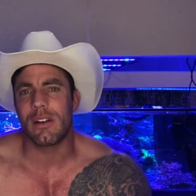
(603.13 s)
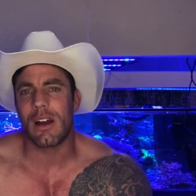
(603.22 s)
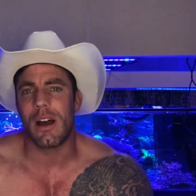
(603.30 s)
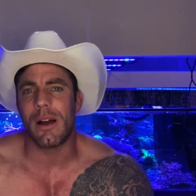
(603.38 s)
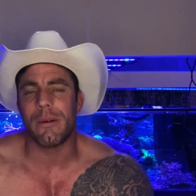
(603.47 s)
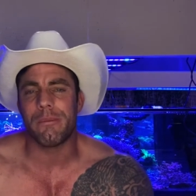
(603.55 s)

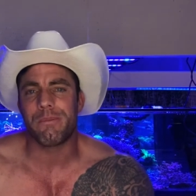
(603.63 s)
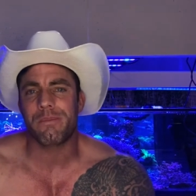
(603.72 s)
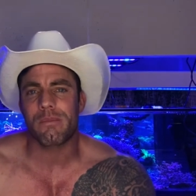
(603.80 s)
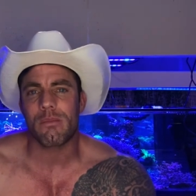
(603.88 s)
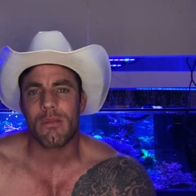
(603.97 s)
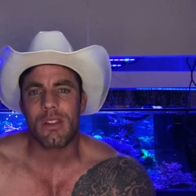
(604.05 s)
um,
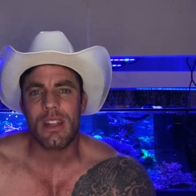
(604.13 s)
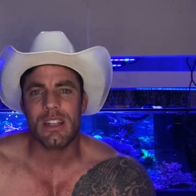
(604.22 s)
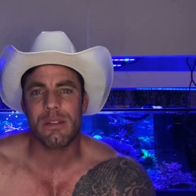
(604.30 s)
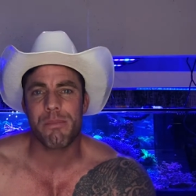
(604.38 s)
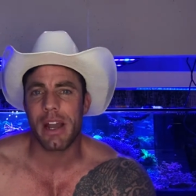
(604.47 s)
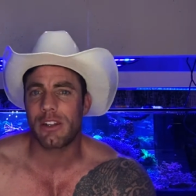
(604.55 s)

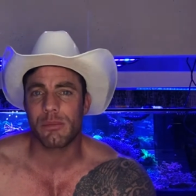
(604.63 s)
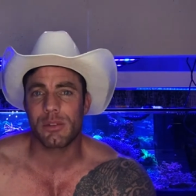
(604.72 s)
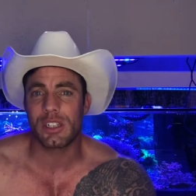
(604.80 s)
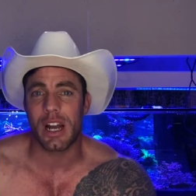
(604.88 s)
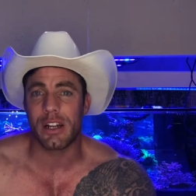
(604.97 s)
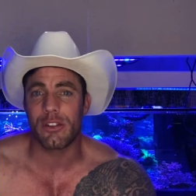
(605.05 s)
spectrum
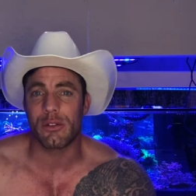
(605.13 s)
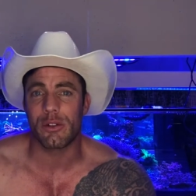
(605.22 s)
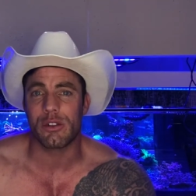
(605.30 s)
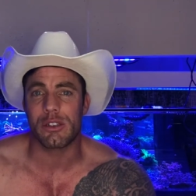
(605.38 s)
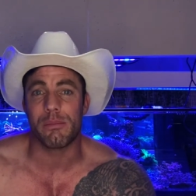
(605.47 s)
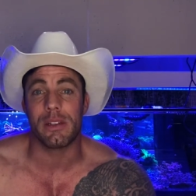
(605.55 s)
shining through.
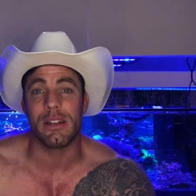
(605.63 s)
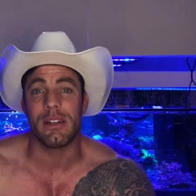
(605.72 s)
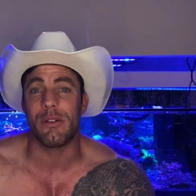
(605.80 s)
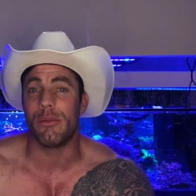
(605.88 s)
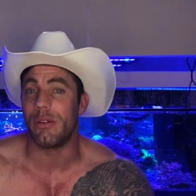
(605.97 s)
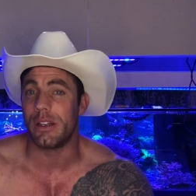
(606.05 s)
It's
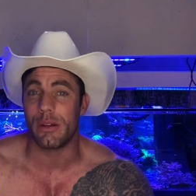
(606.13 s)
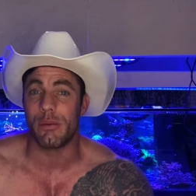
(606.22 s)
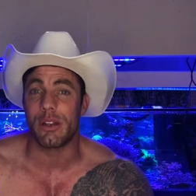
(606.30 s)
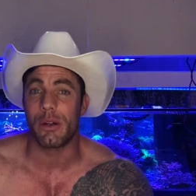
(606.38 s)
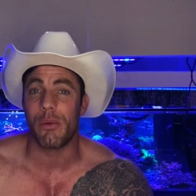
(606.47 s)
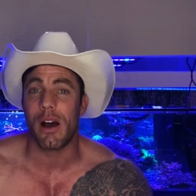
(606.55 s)
blended really,
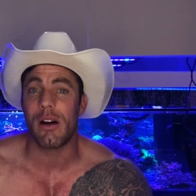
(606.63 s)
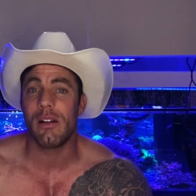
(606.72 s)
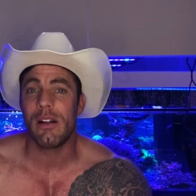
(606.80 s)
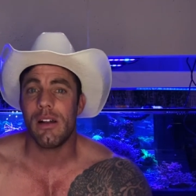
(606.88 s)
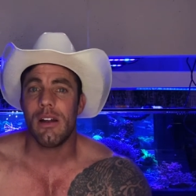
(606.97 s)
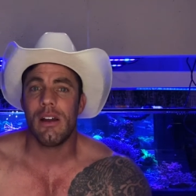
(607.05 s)
really well.
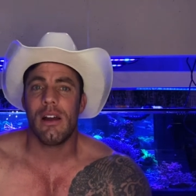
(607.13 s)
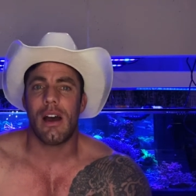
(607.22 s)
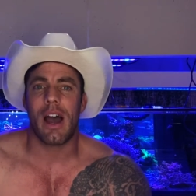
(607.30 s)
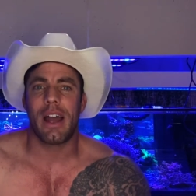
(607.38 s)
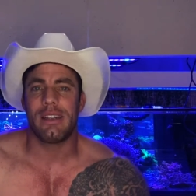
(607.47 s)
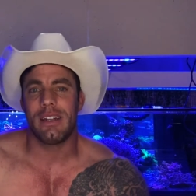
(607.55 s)

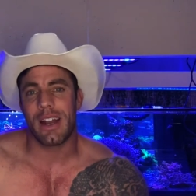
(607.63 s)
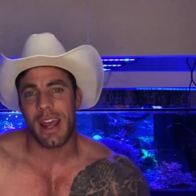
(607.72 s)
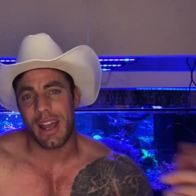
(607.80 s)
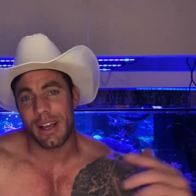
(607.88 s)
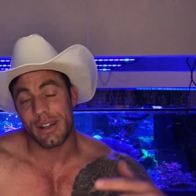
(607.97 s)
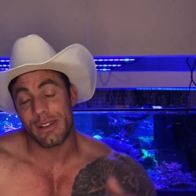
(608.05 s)
I did
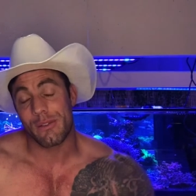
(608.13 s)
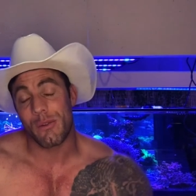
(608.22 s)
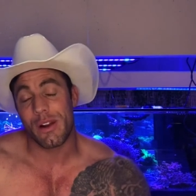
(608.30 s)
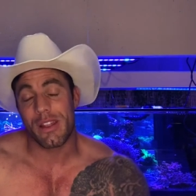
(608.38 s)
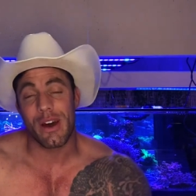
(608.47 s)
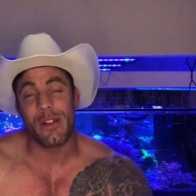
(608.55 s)
hang one
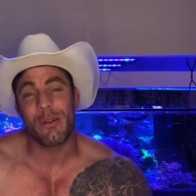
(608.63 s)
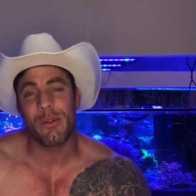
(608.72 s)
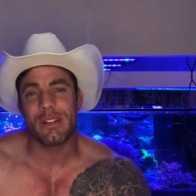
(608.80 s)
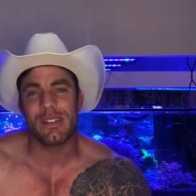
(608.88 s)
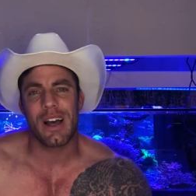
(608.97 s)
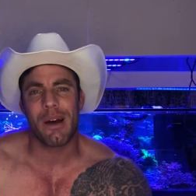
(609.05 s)
of the other
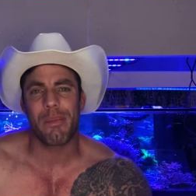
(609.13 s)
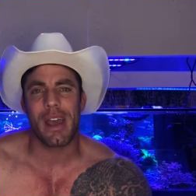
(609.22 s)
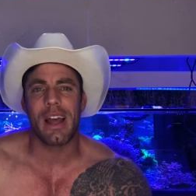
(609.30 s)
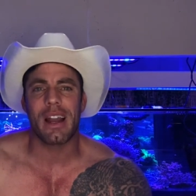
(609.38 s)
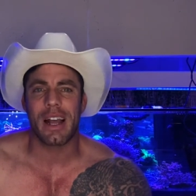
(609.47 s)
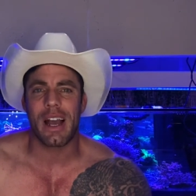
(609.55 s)
ones up
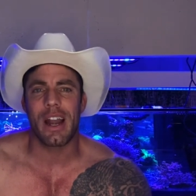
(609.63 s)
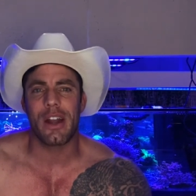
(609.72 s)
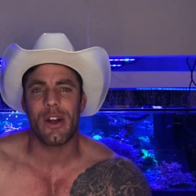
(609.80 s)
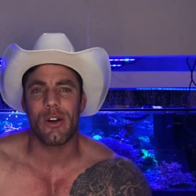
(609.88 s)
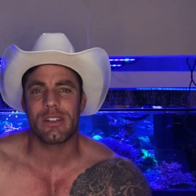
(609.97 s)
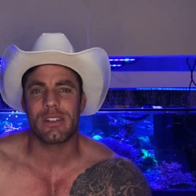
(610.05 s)
and I kind of
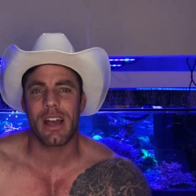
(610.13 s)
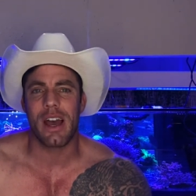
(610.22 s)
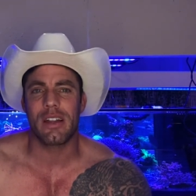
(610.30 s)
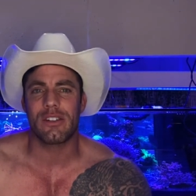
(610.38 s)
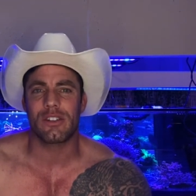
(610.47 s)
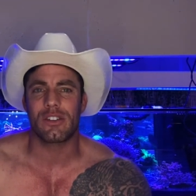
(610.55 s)
noticed
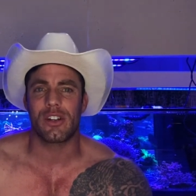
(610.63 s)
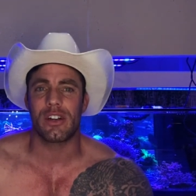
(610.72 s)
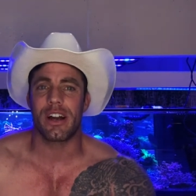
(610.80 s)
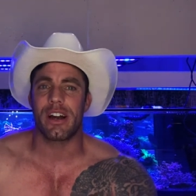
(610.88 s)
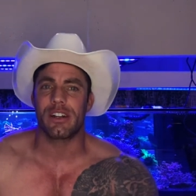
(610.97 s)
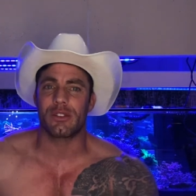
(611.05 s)
that through certain
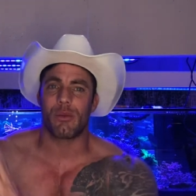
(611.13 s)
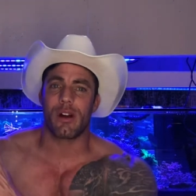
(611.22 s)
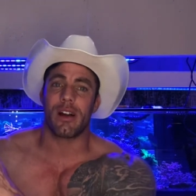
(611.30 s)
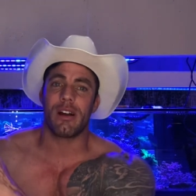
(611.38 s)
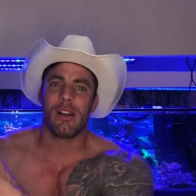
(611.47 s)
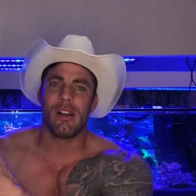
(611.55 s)
areas where